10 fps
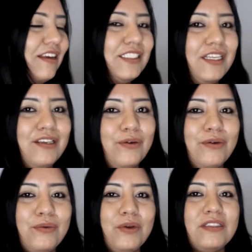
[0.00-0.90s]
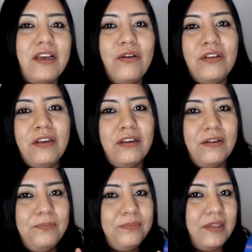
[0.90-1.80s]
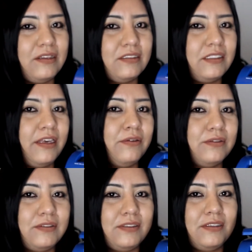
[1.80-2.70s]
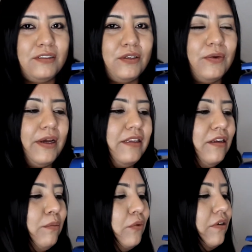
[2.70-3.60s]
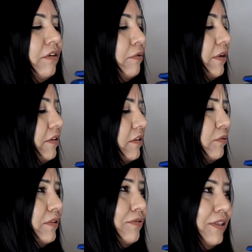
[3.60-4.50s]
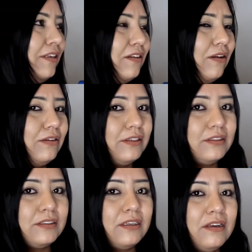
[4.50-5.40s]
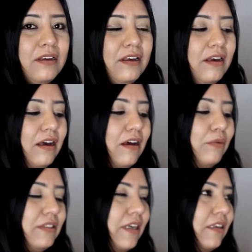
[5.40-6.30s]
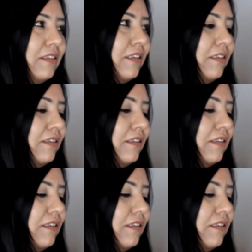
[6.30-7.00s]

and she's like oh we sell the the scales so I ended up ordering one this one's $50 uh, with taxes.